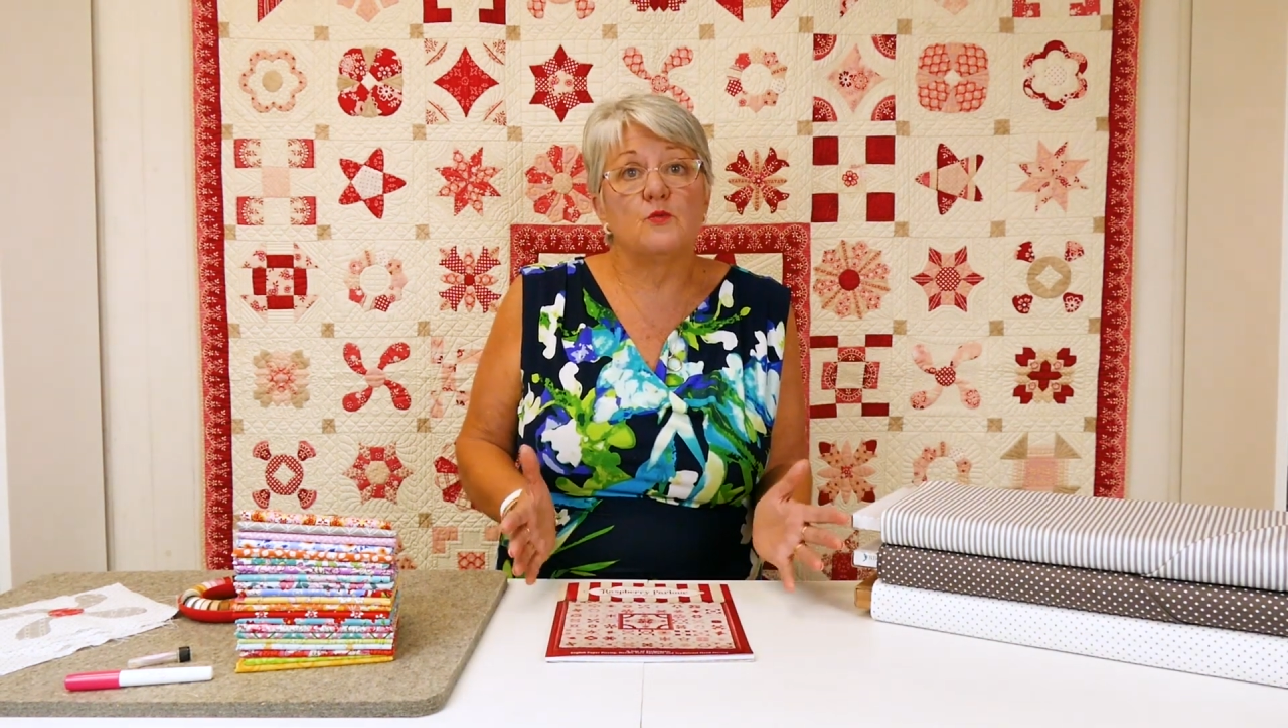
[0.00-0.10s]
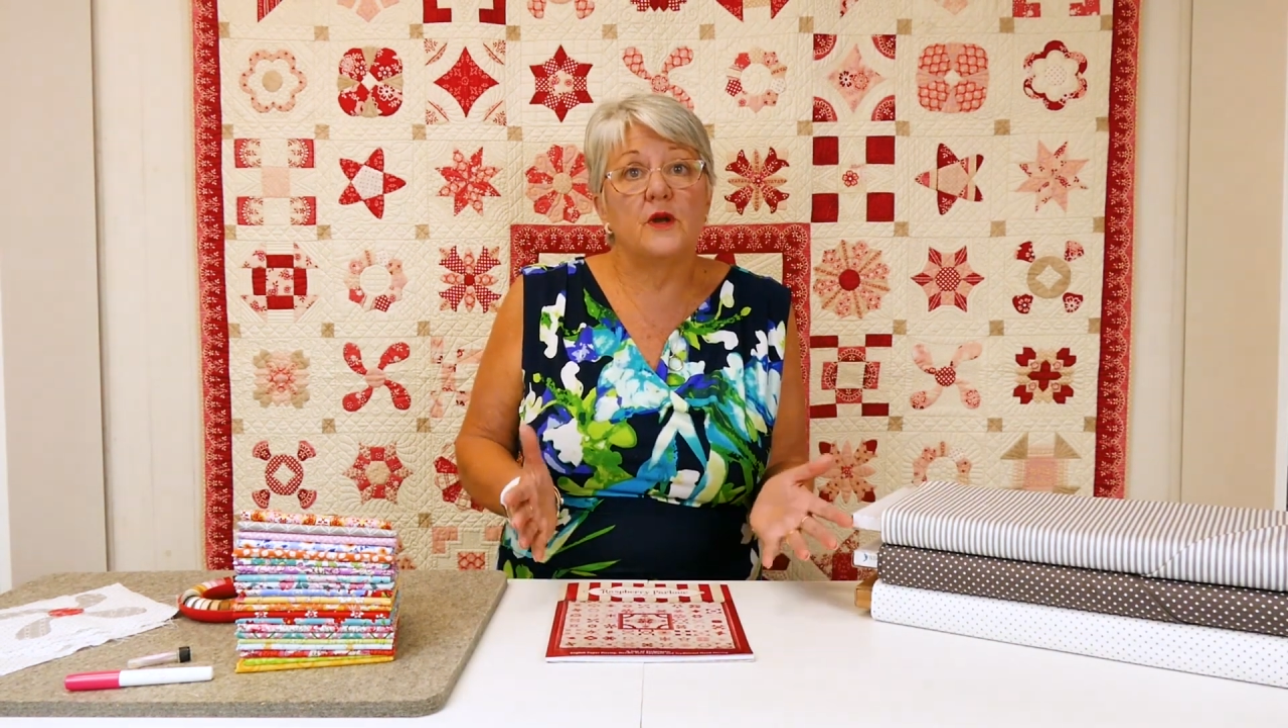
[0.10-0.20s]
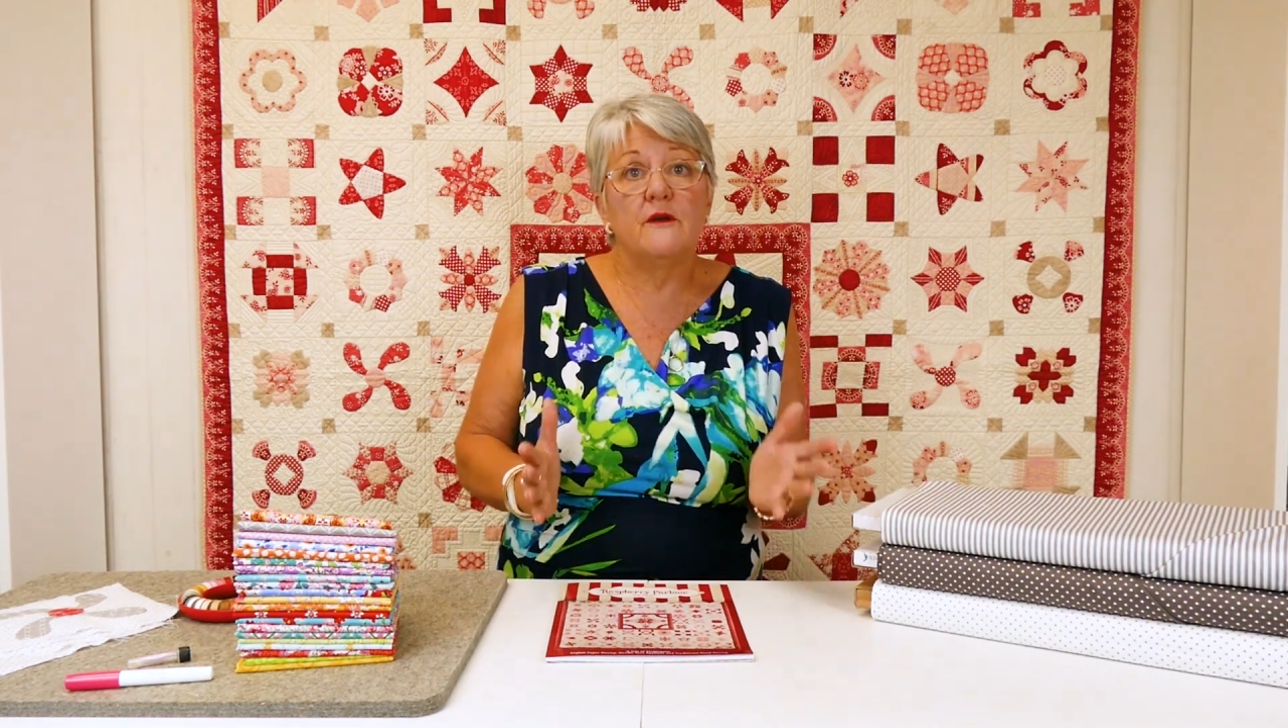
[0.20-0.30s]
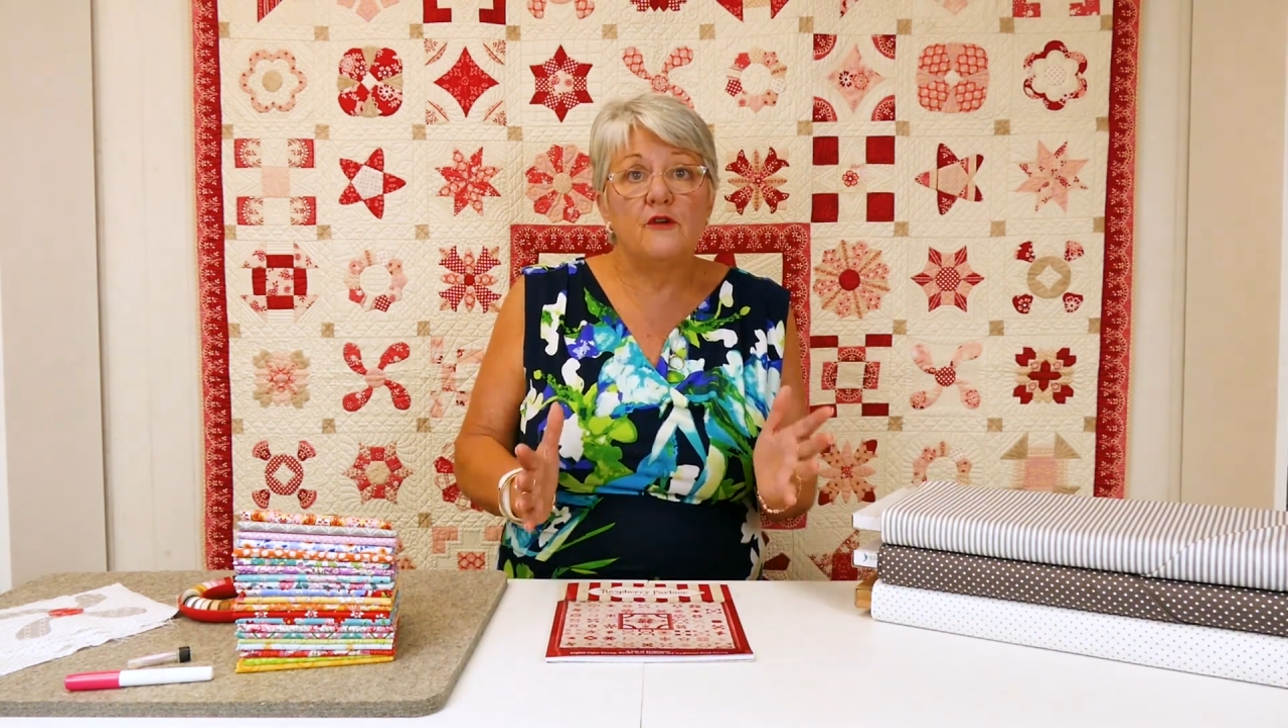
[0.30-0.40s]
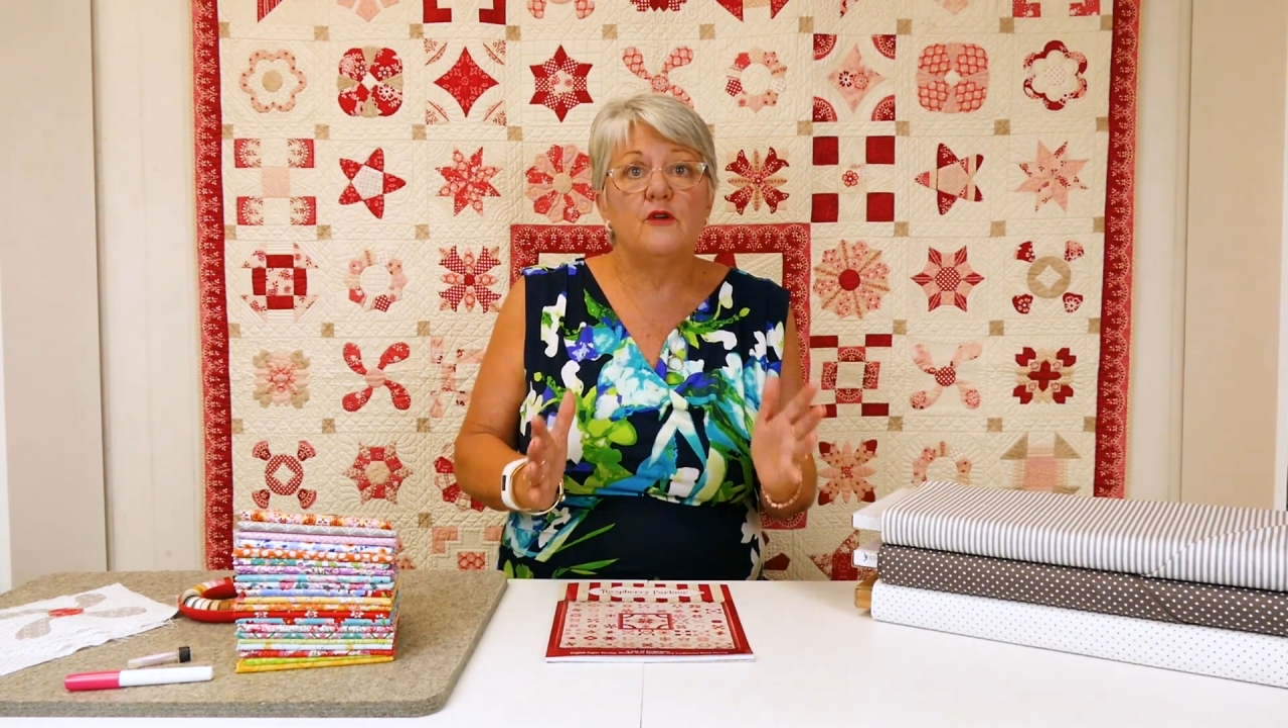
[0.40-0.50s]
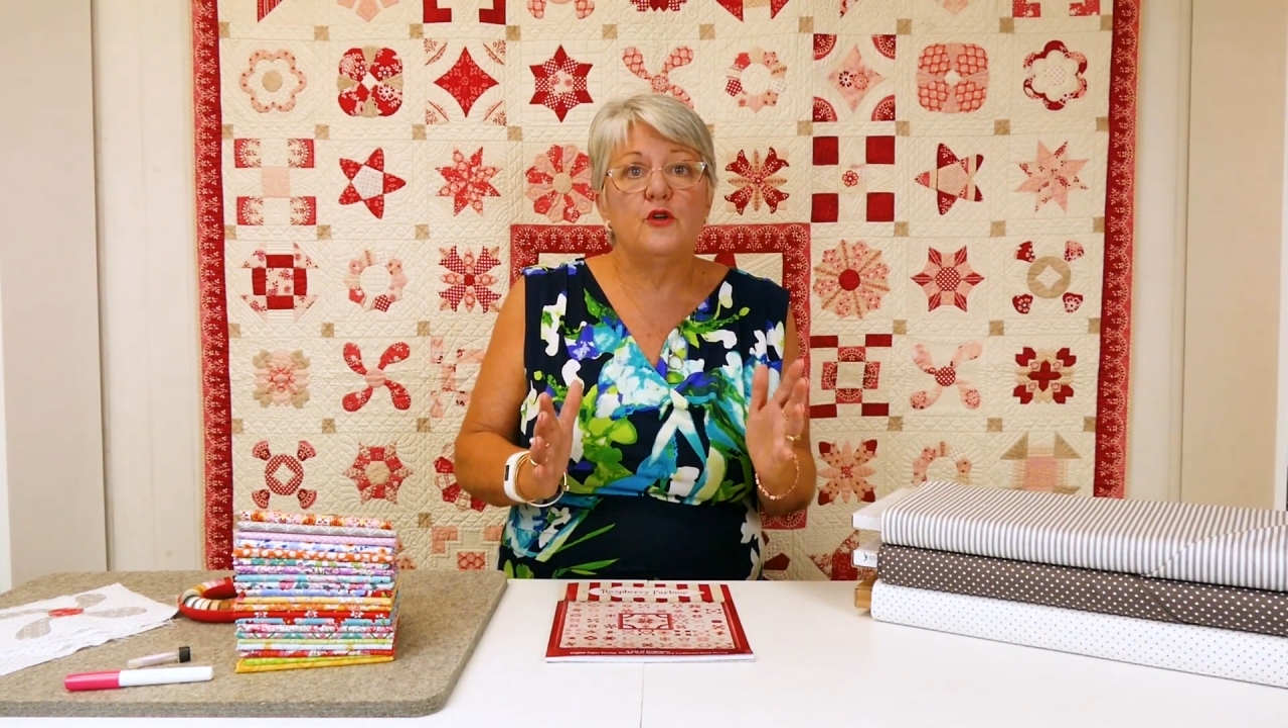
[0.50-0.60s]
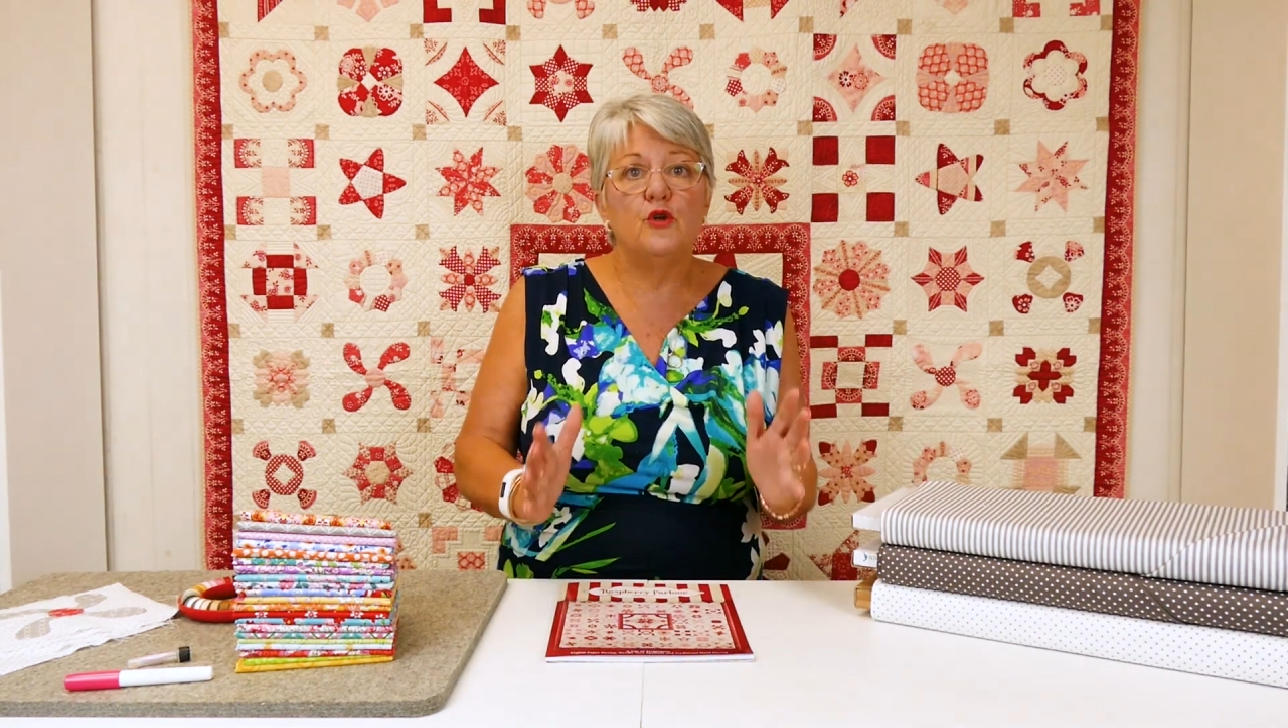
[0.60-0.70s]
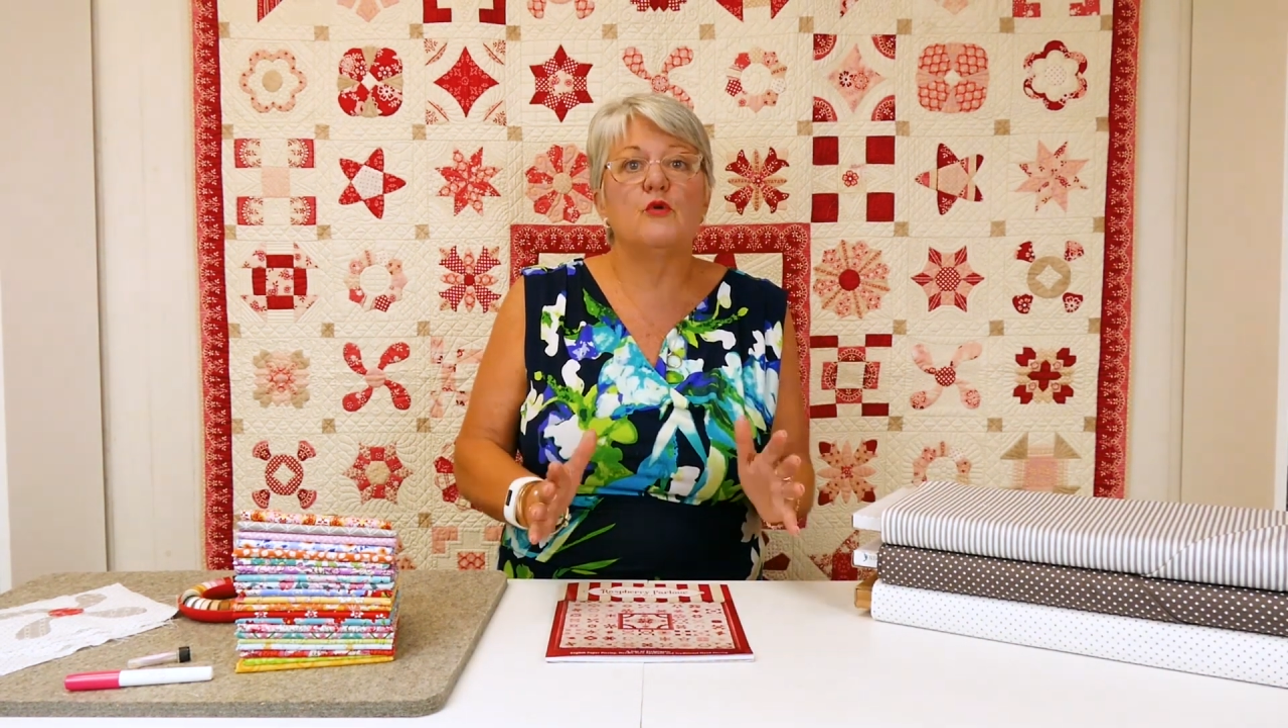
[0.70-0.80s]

whatever you